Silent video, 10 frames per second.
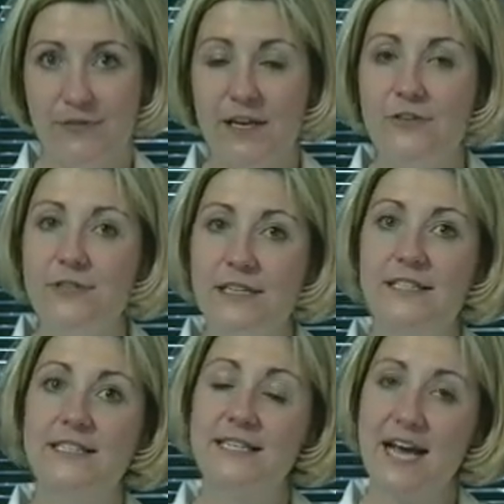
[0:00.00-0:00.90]
that you need
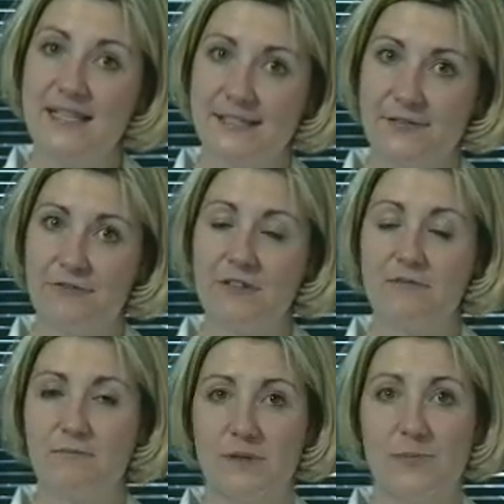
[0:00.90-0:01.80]
to test
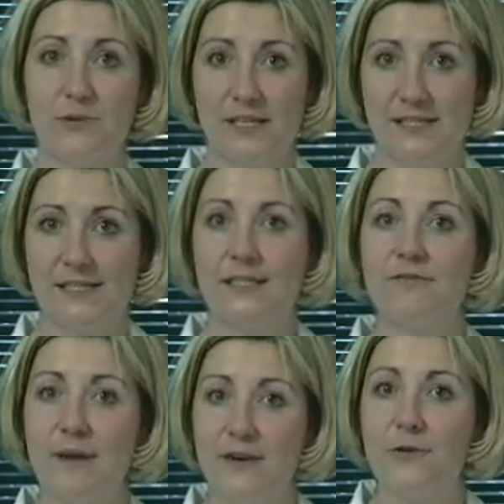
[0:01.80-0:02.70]
for the presence of
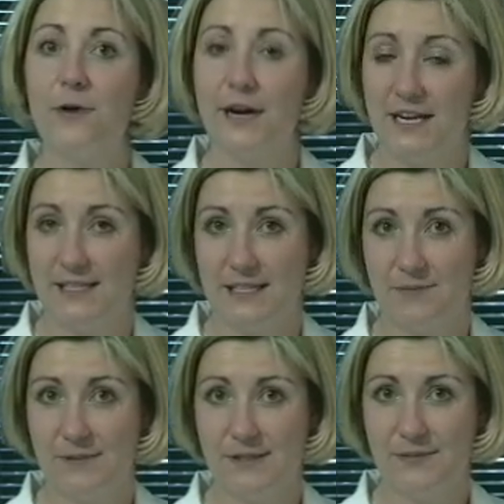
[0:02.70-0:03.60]

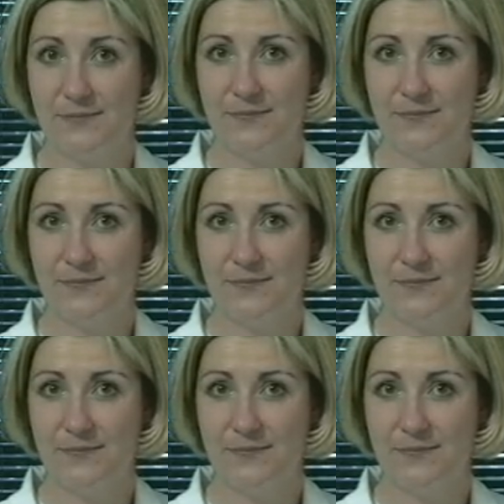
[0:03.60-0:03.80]
microorganisms.